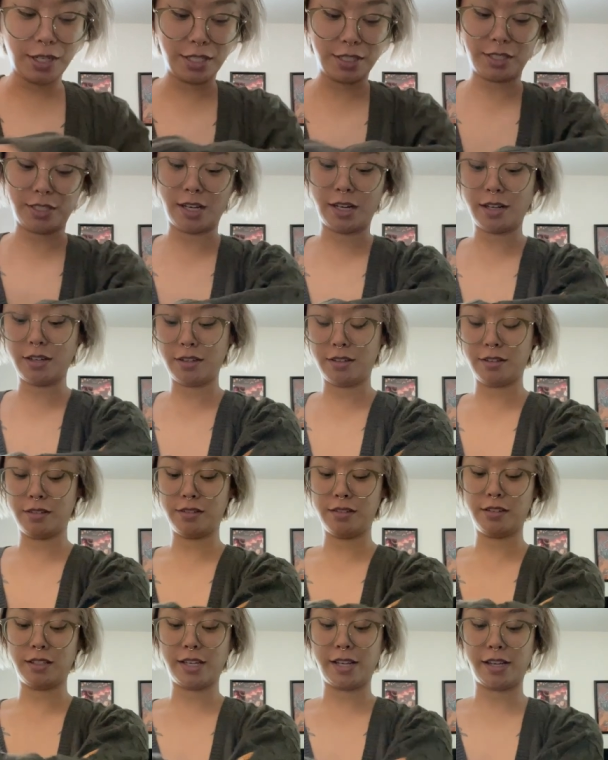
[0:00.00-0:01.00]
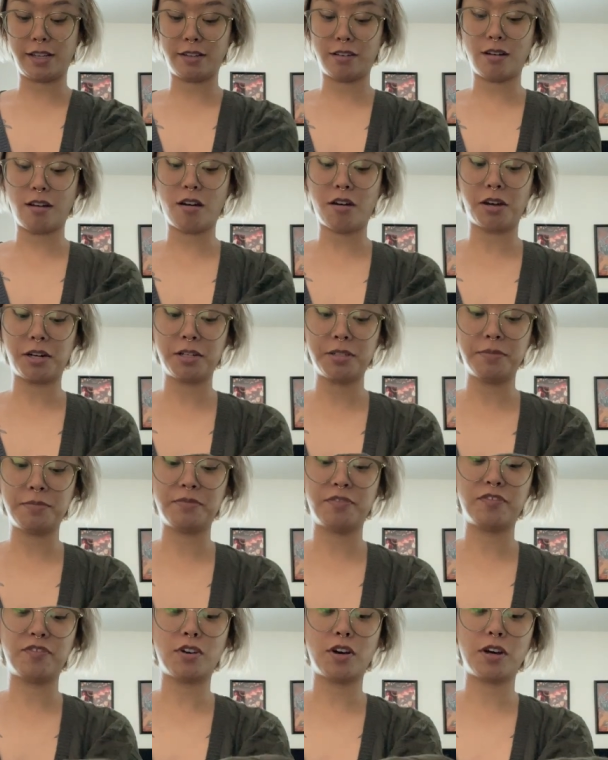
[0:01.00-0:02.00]
said like autumn
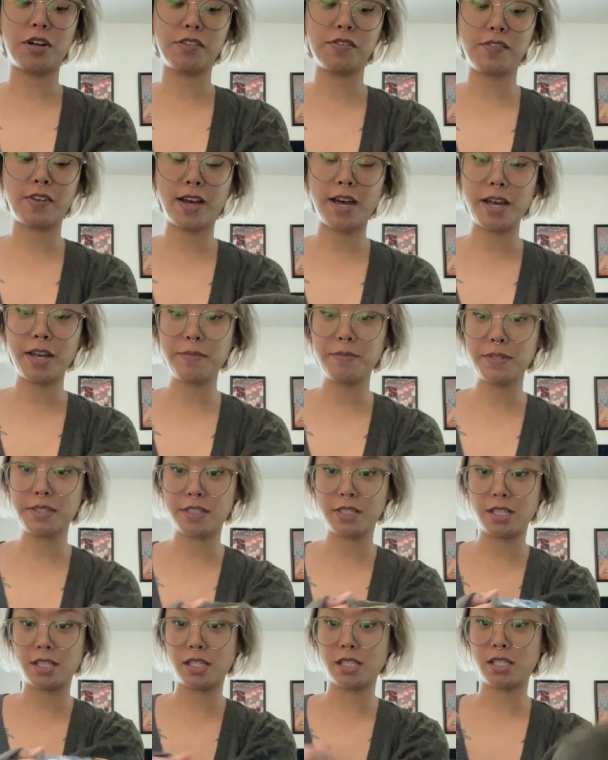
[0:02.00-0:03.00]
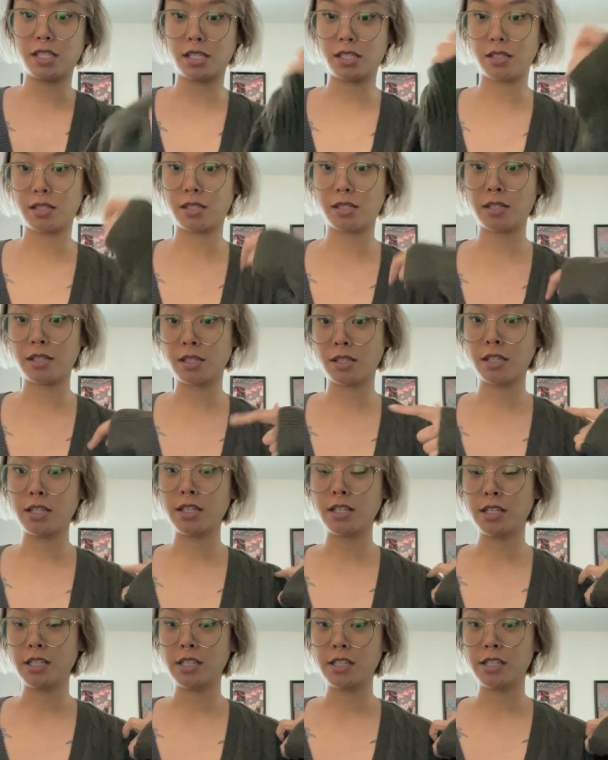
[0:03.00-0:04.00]
fall vibes, this
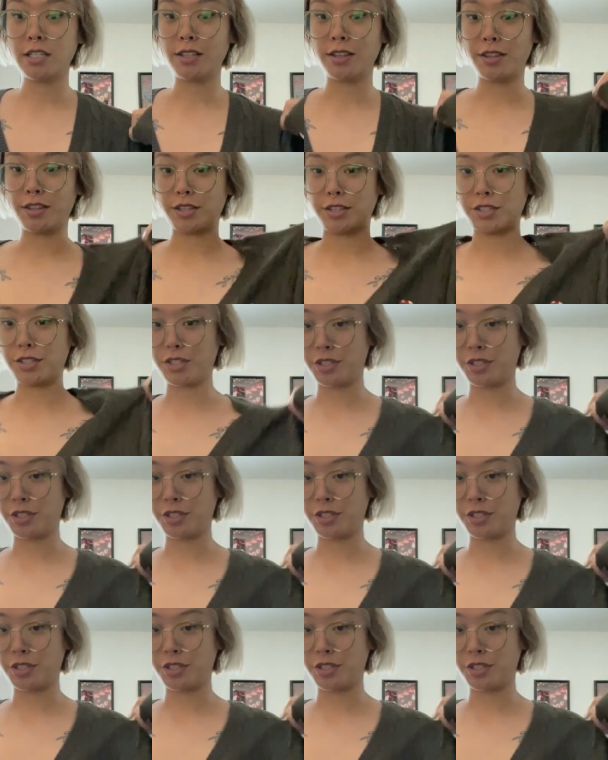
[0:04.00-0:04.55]
this